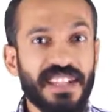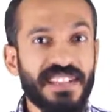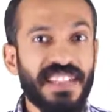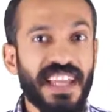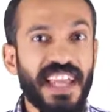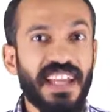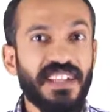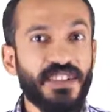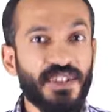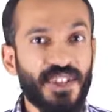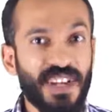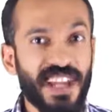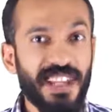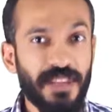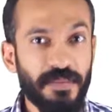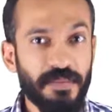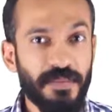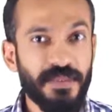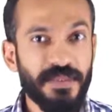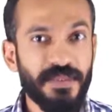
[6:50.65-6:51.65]
exact
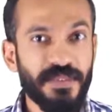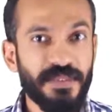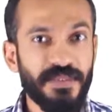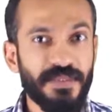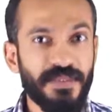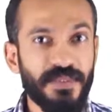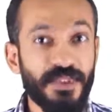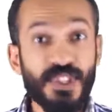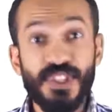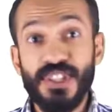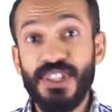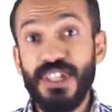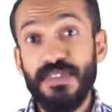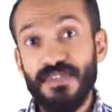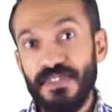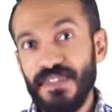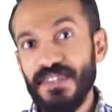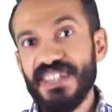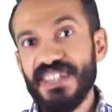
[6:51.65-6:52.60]
shape, just different